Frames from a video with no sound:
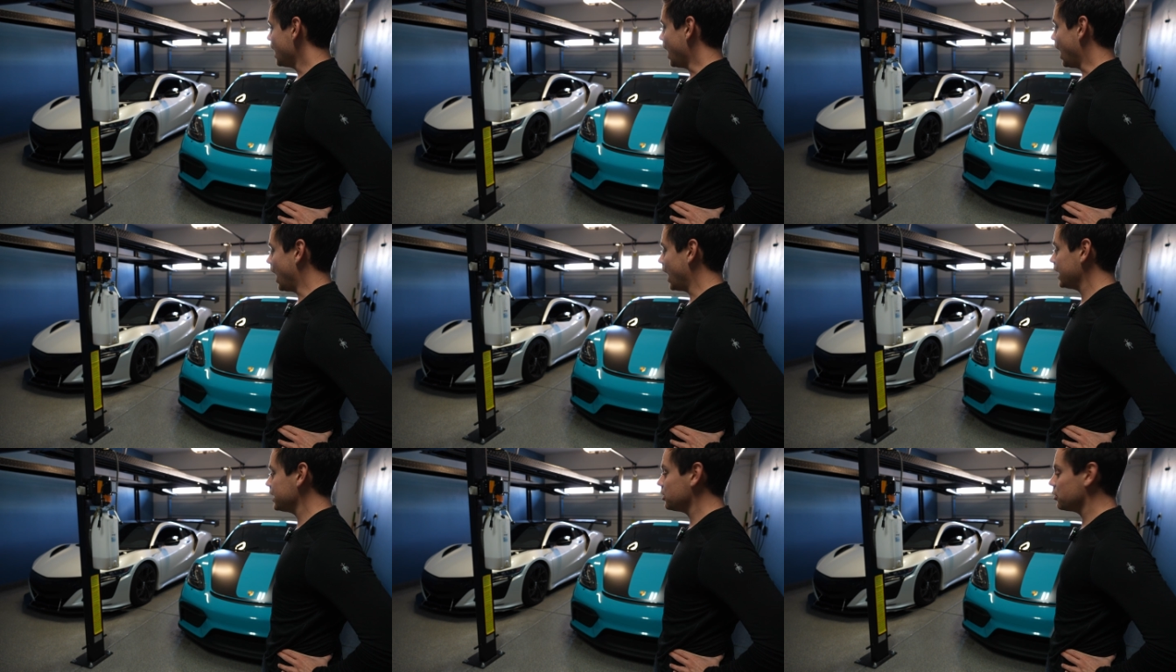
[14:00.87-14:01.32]

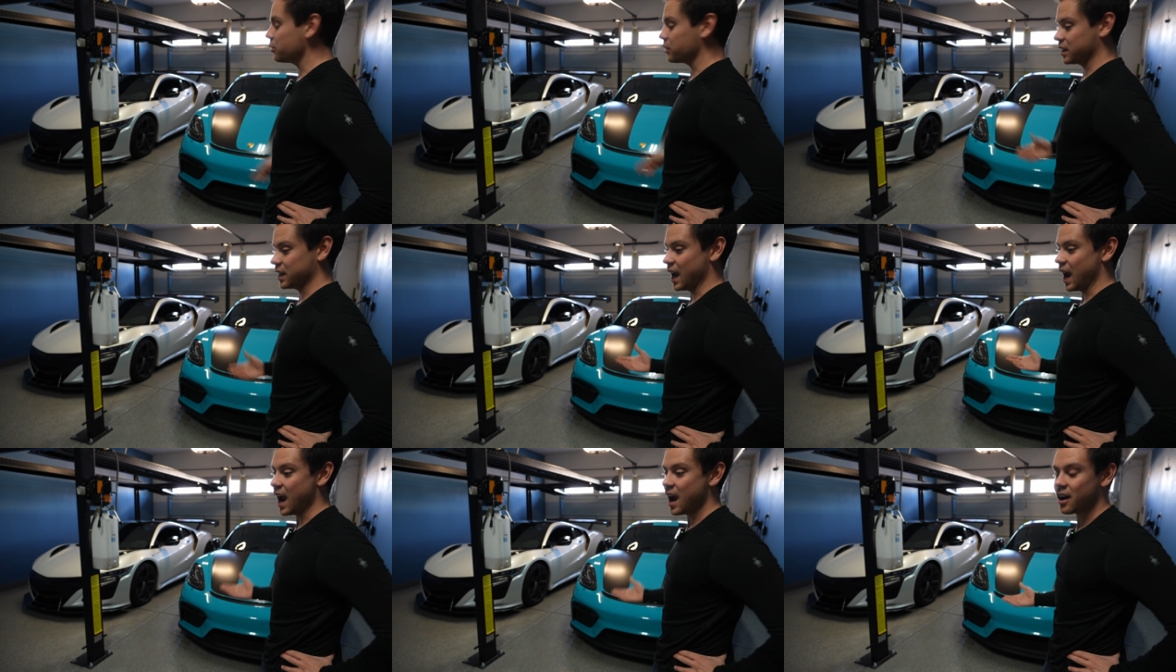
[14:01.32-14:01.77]
I don't
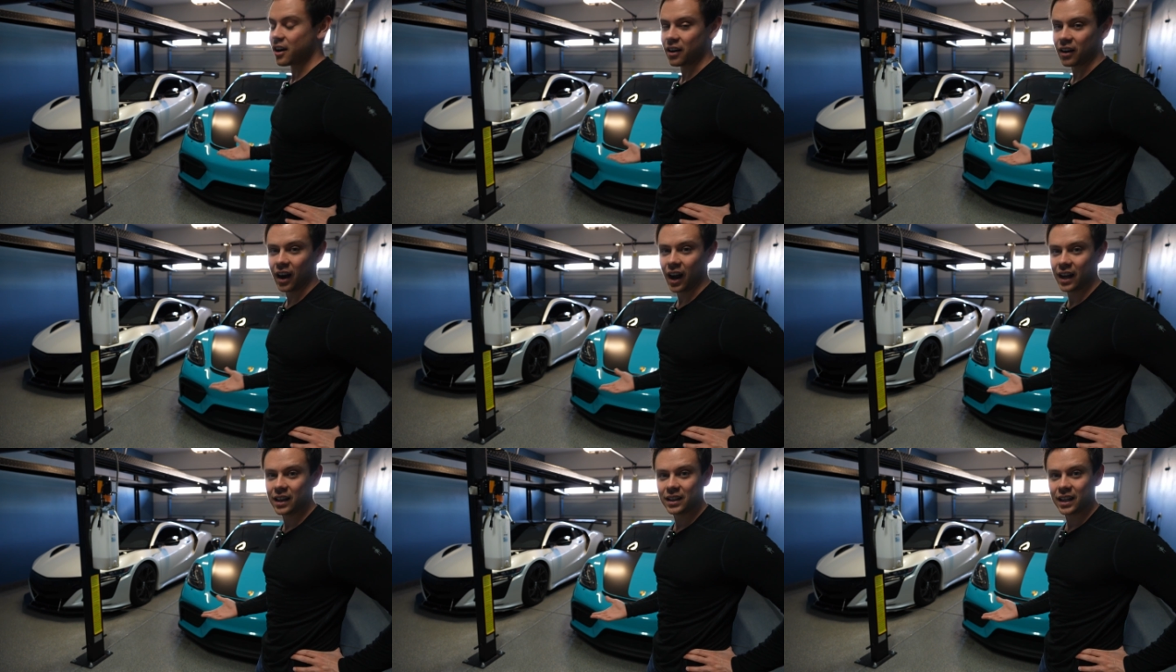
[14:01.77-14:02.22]

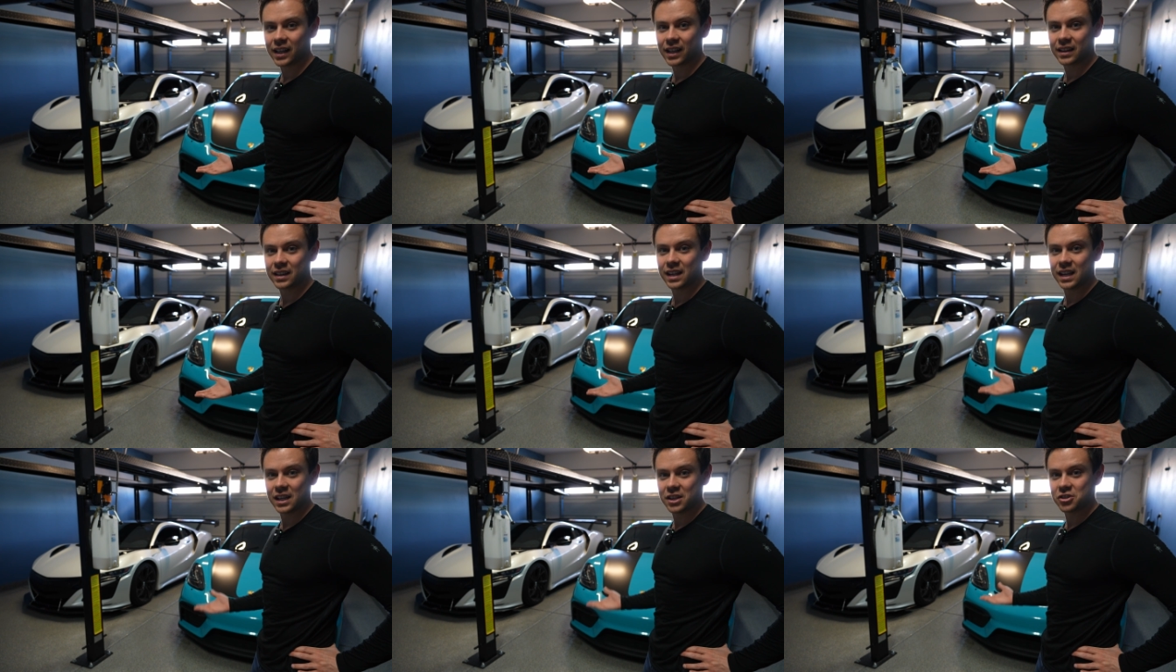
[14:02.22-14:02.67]
care. I
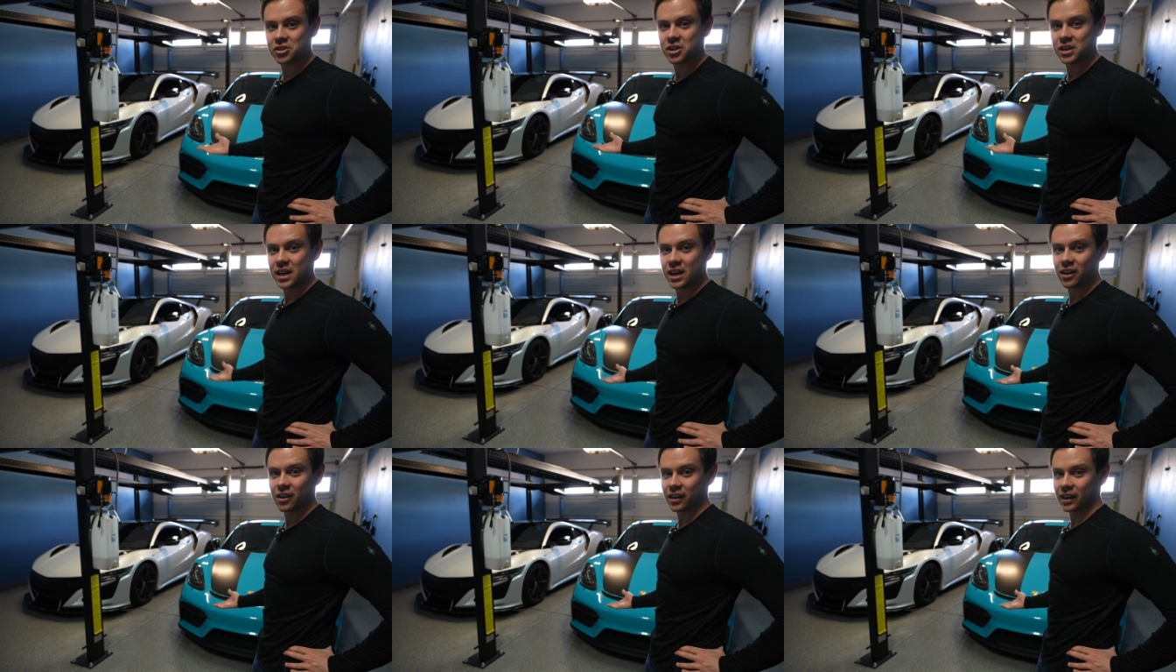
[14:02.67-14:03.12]
like the
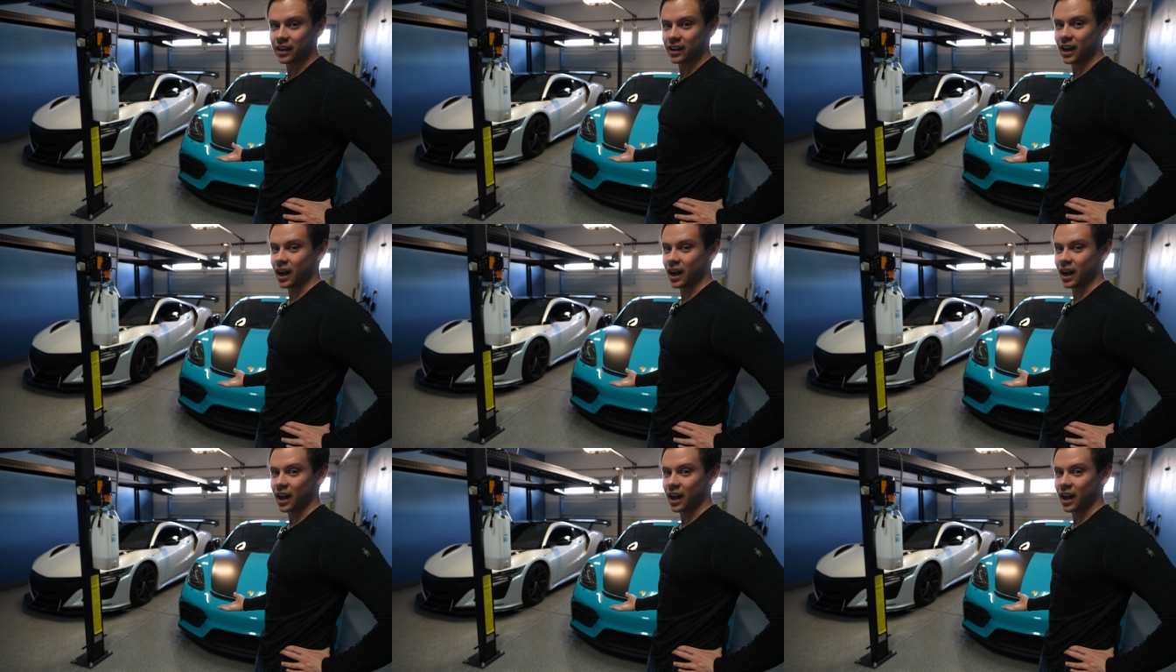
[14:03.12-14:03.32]
engineering.